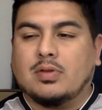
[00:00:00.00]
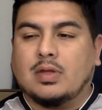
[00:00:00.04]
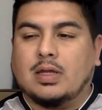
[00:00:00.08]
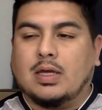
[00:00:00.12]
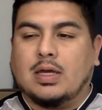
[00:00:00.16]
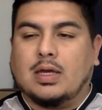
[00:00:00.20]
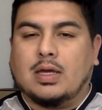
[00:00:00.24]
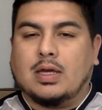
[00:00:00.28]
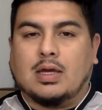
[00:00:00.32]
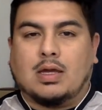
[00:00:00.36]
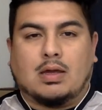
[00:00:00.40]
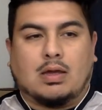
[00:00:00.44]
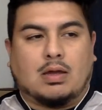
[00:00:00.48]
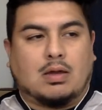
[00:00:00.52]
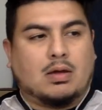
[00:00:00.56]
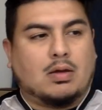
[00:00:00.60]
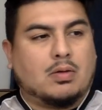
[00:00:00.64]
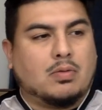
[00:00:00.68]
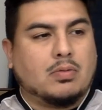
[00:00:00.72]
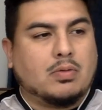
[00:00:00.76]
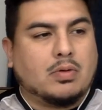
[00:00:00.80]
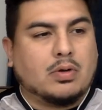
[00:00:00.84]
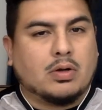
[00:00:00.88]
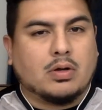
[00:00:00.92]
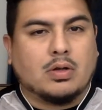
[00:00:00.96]

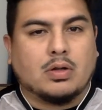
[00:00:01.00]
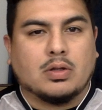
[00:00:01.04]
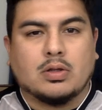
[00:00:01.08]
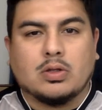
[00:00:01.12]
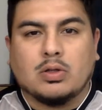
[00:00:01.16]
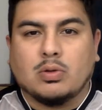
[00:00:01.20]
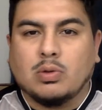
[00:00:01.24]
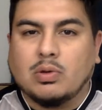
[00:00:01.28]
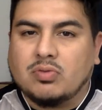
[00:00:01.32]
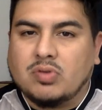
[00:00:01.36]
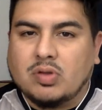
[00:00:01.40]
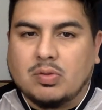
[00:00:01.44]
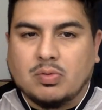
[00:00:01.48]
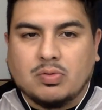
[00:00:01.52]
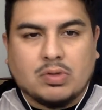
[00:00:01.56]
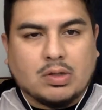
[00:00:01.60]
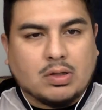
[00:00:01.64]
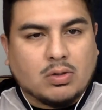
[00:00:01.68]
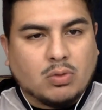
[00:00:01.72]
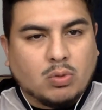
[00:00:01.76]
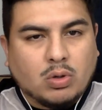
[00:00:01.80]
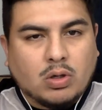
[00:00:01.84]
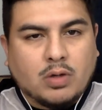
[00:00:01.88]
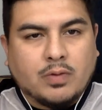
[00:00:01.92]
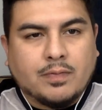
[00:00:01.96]
UFC was
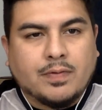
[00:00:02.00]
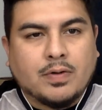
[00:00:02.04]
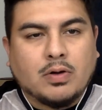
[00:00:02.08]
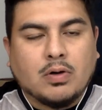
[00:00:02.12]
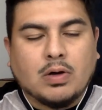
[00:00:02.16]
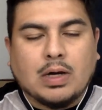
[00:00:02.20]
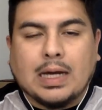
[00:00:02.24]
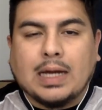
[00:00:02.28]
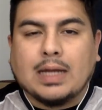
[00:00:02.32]
in Louisville